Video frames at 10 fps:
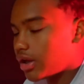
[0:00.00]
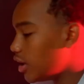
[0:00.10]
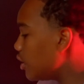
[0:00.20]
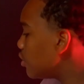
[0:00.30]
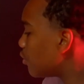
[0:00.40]

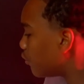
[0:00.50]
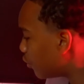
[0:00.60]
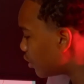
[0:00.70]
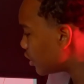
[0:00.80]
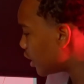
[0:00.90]
And in your
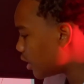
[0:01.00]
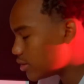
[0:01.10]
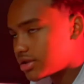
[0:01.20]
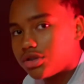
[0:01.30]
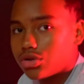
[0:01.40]
4
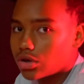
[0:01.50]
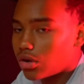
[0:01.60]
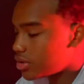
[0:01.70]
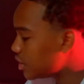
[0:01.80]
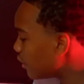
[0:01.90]
downs, you can
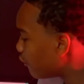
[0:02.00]
always get a